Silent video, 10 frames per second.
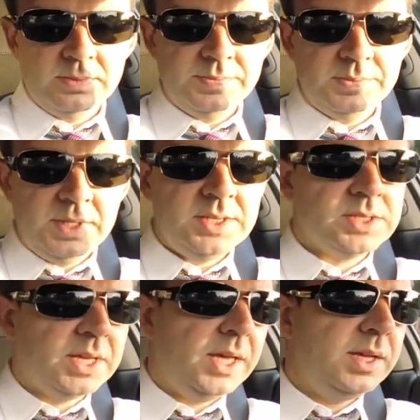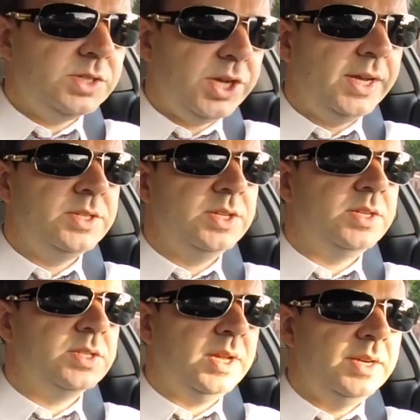these key
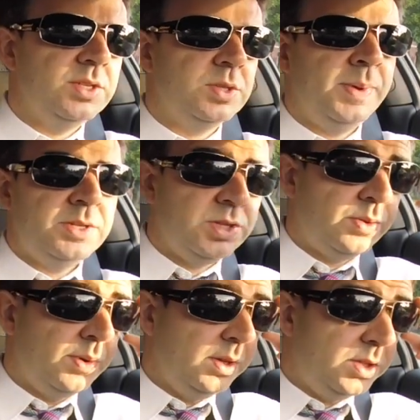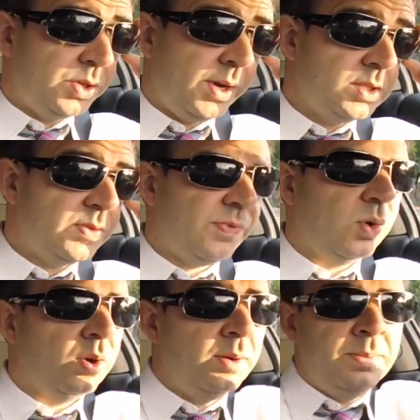changes that I just mentioned really
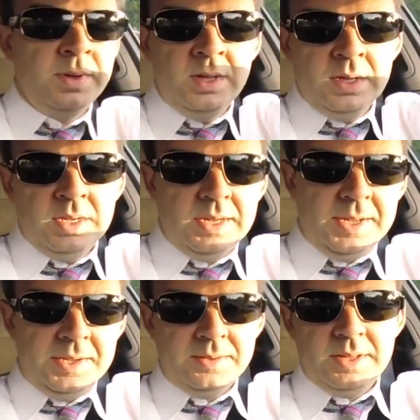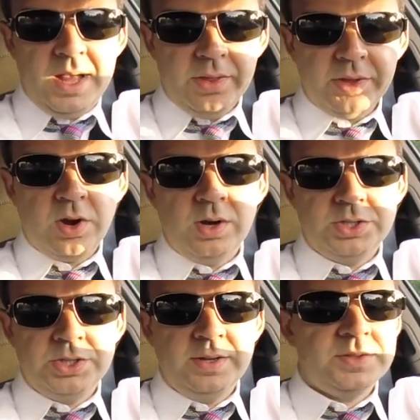transform how the car
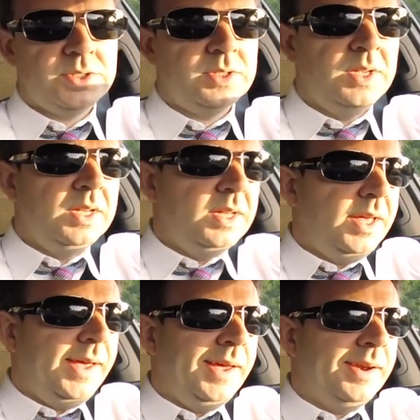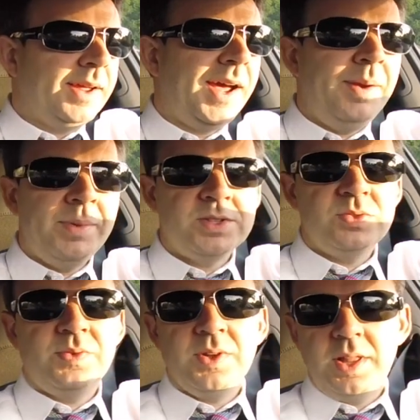shifts and kind of makes
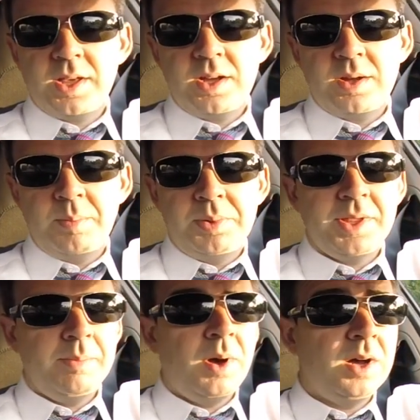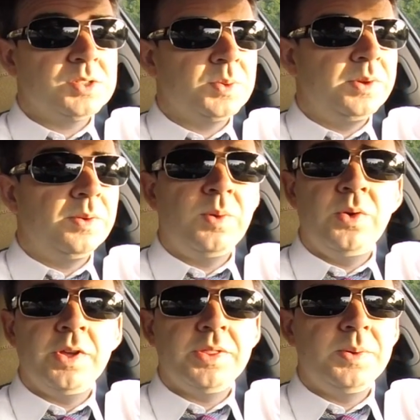you feel like a complete boss when you're
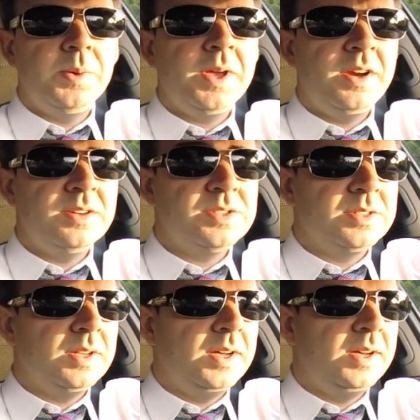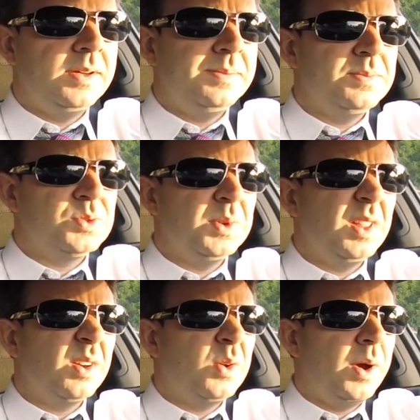rolling through gears. It's
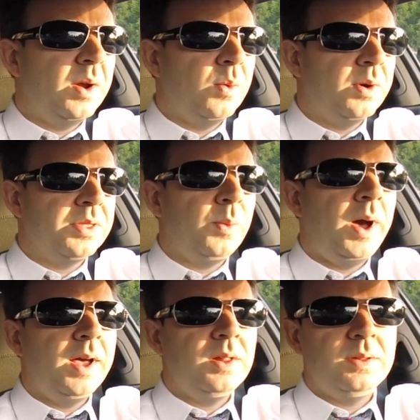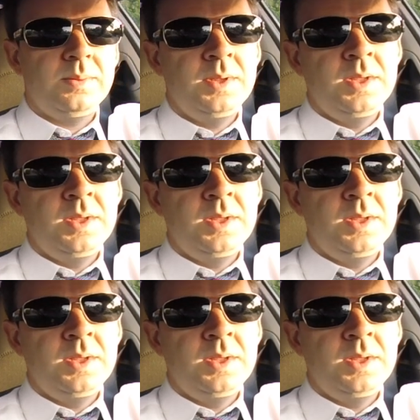really quite a worthwhile